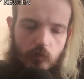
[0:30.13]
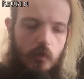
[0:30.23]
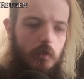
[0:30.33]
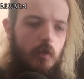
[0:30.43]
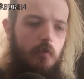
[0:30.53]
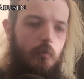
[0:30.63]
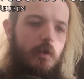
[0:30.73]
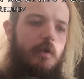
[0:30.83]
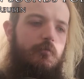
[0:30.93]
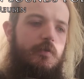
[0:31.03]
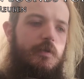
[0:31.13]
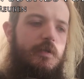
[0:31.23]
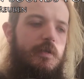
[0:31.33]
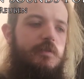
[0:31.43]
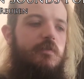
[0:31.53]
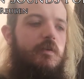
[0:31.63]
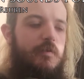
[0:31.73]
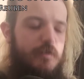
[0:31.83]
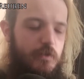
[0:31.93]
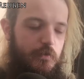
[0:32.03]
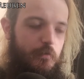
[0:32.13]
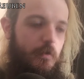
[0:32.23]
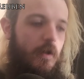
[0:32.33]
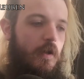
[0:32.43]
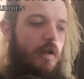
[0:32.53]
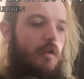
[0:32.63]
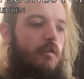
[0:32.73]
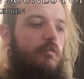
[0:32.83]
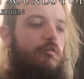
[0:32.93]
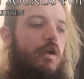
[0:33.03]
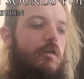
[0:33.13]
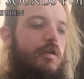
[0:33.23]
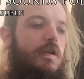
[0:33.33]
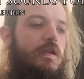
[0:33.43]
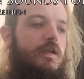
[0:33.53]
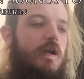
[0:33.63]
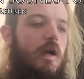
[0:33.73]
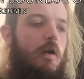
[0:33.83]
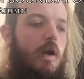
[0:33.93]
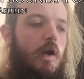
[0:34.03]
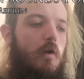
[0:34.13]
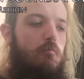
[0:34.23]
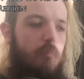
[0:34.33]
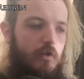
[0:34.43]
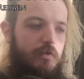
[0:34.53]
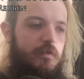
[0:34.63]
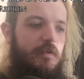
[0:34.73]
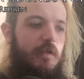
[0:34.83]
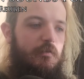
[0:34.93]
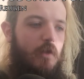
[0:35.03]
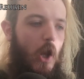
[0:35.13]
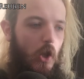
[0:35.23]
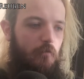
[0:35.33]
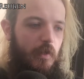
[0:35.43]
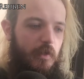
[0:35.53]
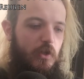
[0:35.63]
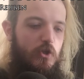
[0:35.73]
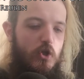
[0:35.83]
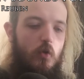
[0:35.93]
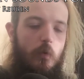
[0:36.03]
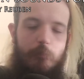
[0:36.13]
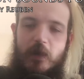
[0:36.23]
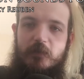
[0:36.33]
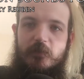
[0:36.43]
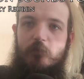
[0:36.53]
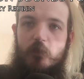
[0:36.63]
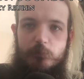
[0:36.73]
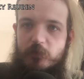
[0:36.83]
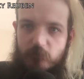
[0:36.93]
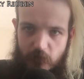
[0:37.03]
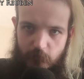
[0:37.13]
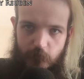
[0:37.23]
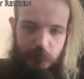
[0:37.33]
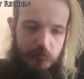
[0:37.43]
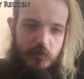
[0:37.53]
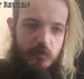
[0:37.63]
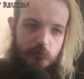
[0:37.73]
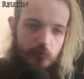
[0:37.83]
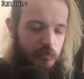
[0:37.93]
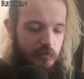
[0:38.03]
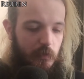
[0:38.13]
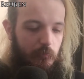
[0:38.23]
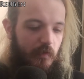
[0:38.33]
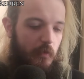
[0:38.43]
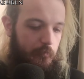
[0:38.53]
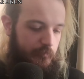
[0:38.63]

A lot of what I cover on here is very new, very uh, modern, and a lot of like newer bands that have only been around for a few years or just a couple of albums.